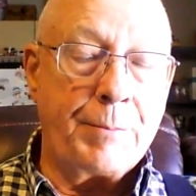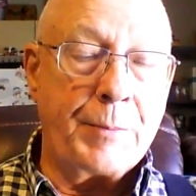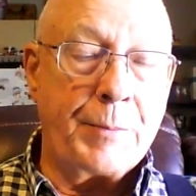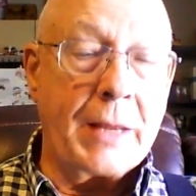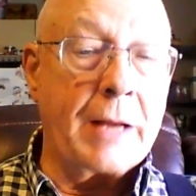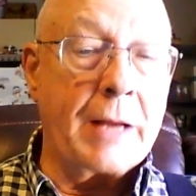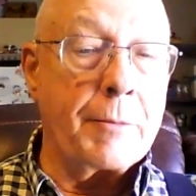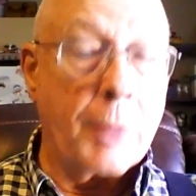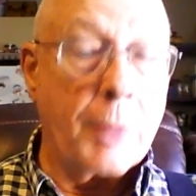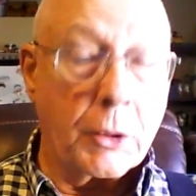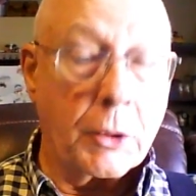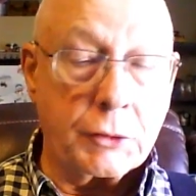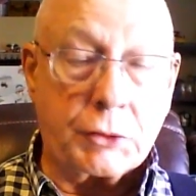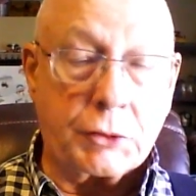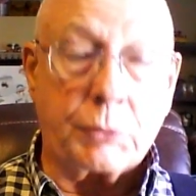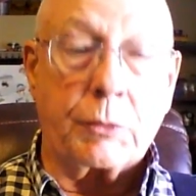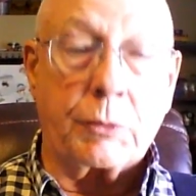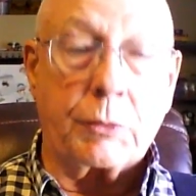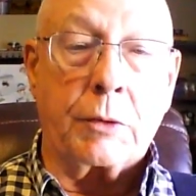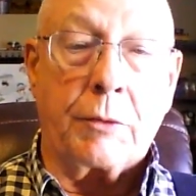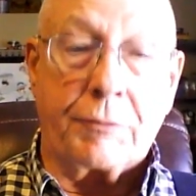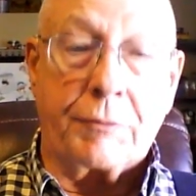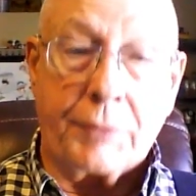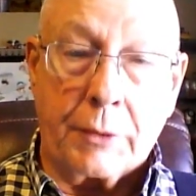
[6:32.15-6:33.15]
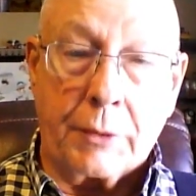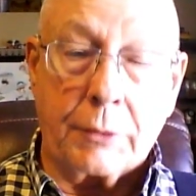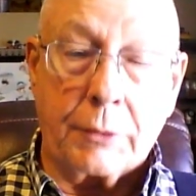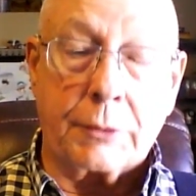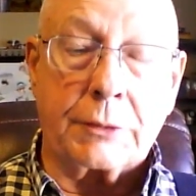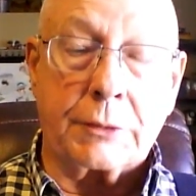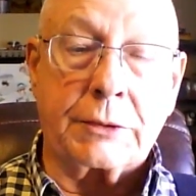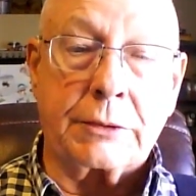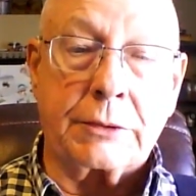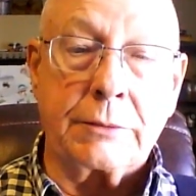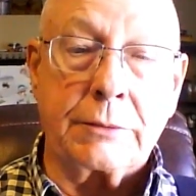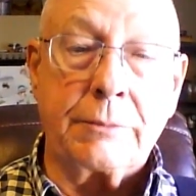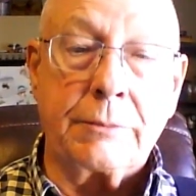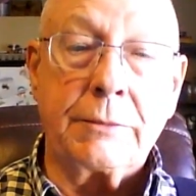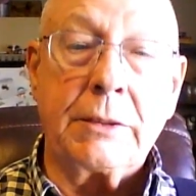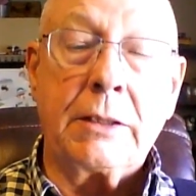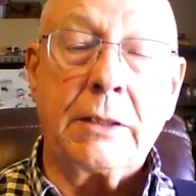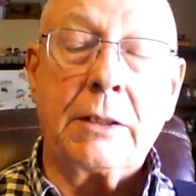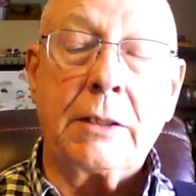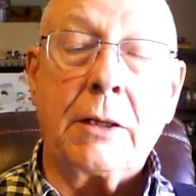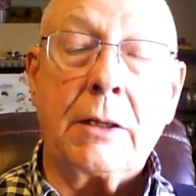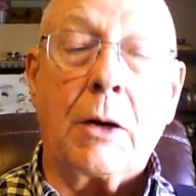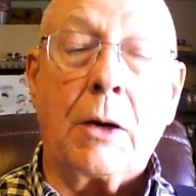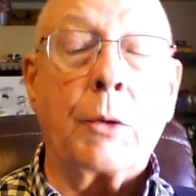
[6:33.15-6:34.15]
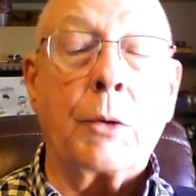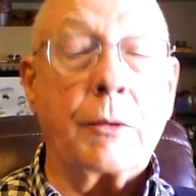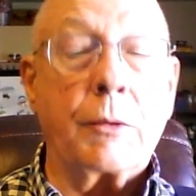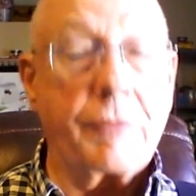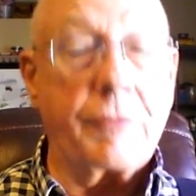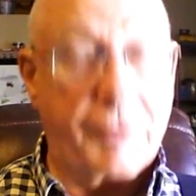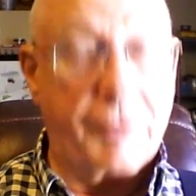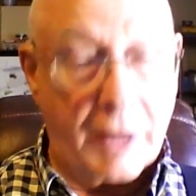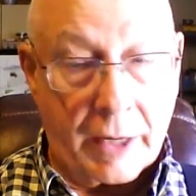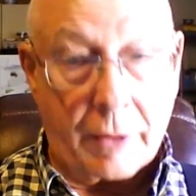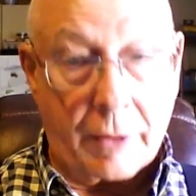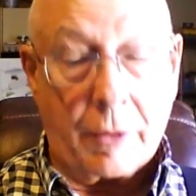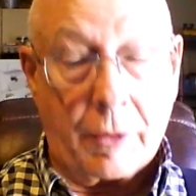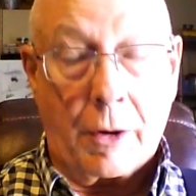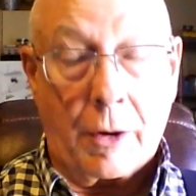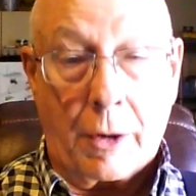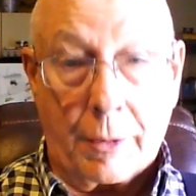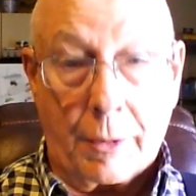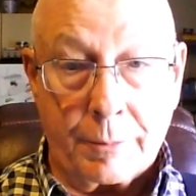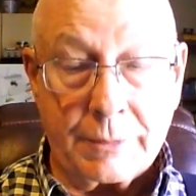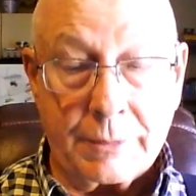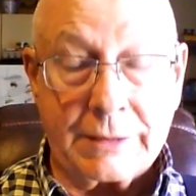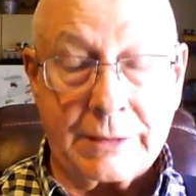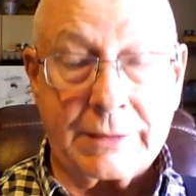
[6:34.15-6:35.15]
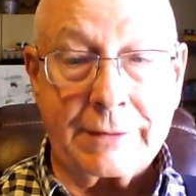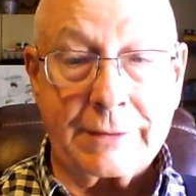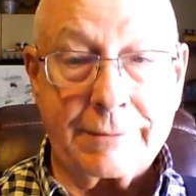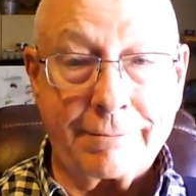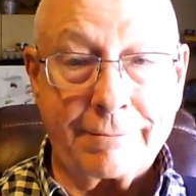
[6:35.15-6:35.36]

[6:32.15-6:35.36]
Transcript: And most rural folks own firearms.